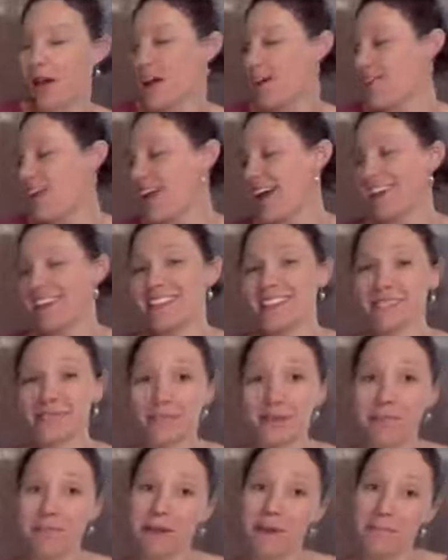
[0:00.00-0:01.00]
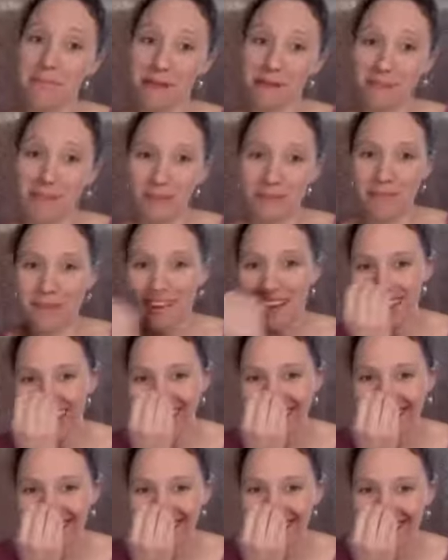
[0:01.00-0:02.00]
I had this one in my bedroom,
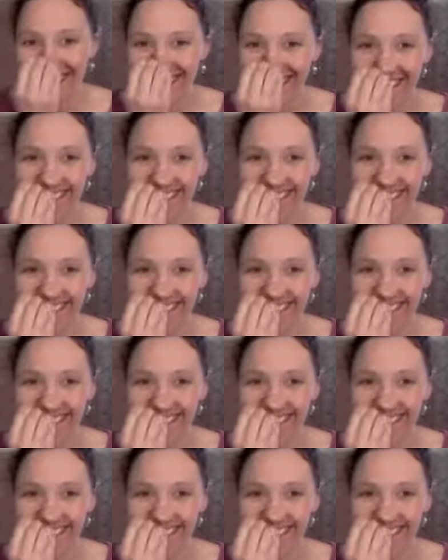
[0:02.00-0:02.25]
and